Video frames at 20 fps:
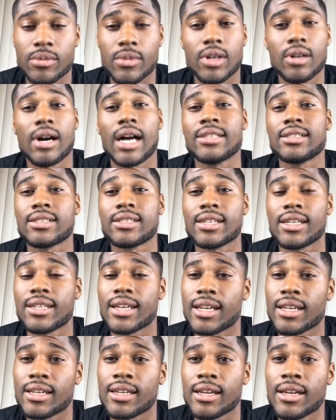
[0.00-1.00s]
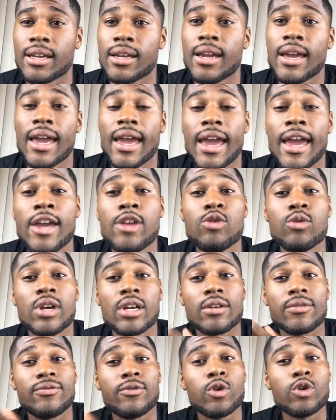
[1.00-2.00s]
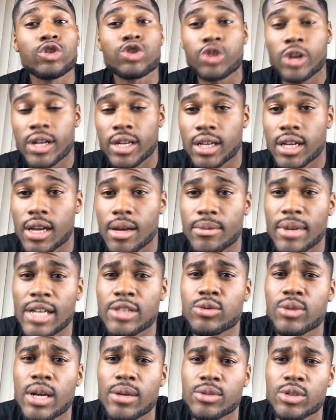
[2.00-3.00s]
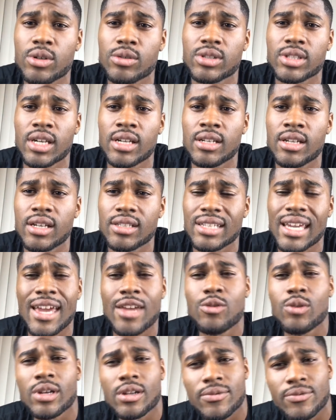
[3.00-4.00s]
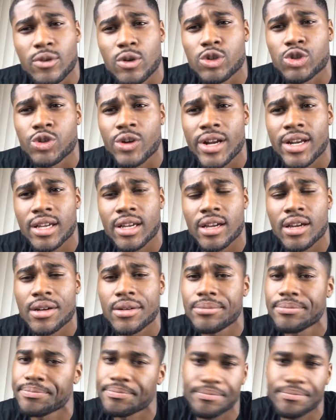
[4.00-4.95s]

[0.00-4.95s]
I just said that again. And you get a full training camp. That's what I was going to say next. And you get a full training camp.